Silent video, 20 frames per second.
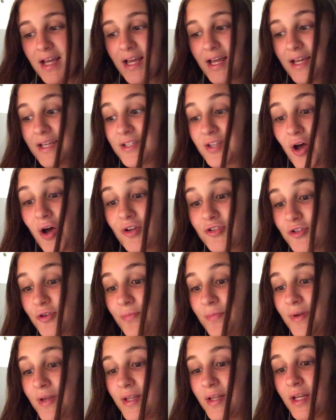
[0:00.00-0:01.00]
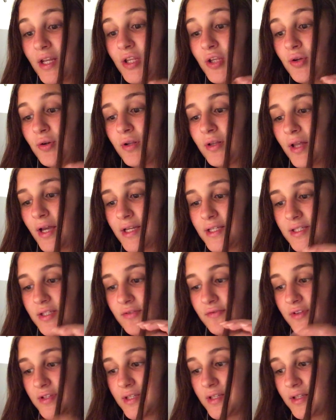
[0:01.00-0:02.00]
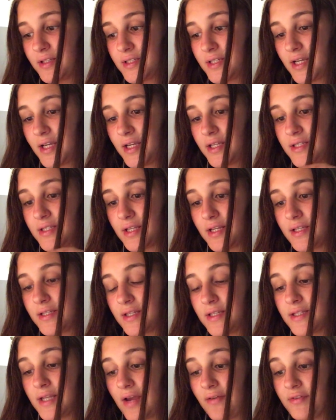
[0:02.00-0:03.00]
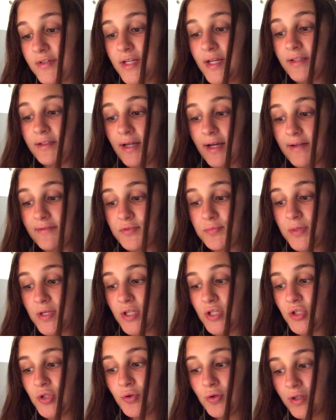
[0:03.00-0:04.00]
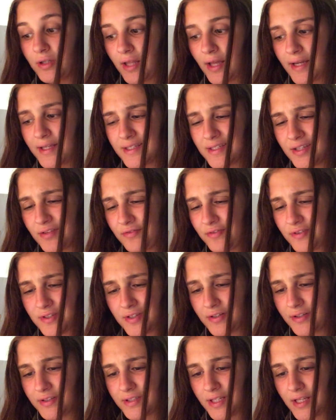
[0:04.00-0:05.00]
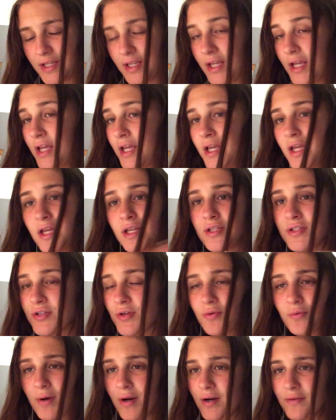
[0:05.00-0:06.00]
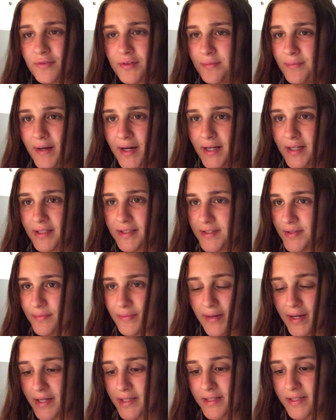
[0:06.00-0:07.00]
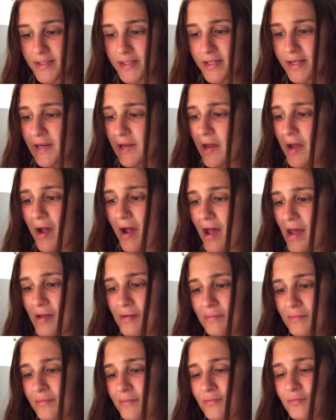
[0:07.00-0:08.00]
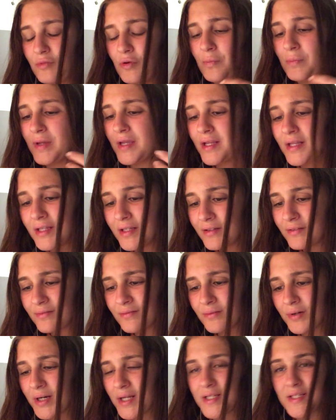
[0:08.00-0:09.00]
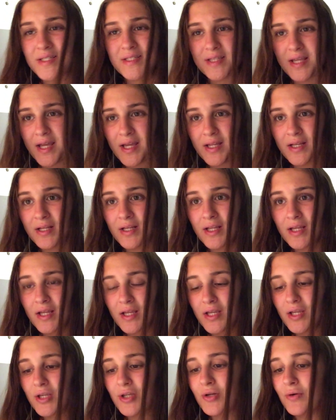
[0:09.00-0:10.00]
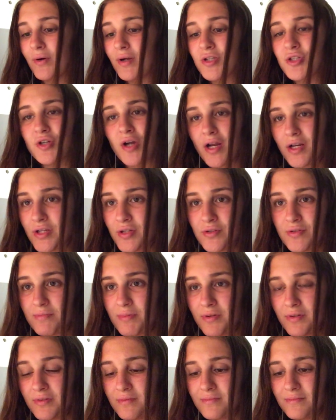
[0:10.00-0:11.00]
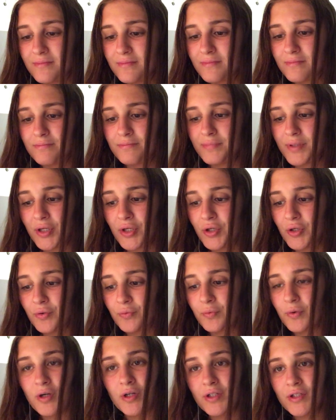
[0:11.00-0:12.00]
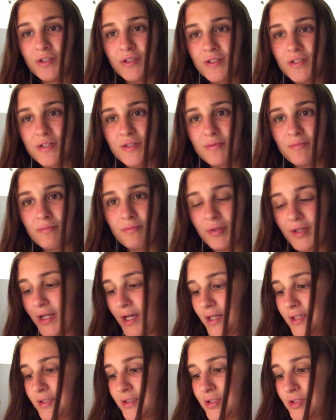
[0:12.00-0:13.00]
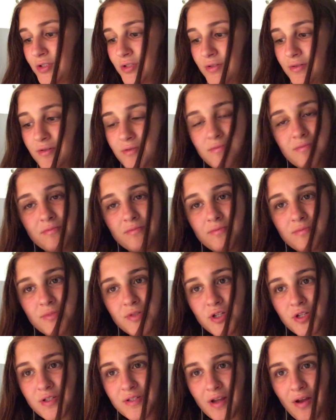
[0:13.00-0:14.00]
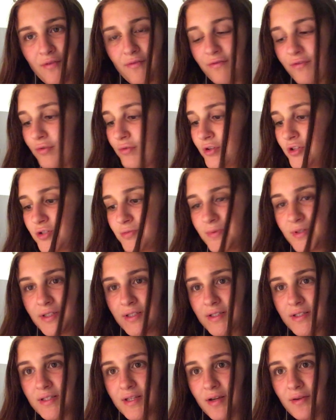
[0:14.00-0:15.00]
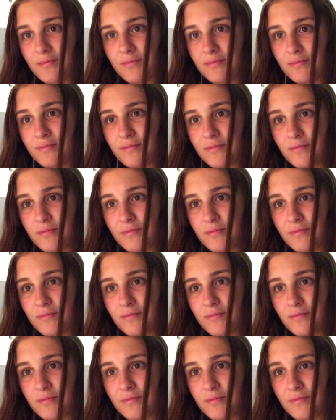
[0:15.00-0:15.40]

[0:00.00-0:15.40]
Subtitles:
has also been utilized to facilitate in citizens' everyday lives, being utilized to facilitate. So right off the bat, it's a mess. I'm repeating what I said. I tried to use bigger words, but I just sound foolish because I'm,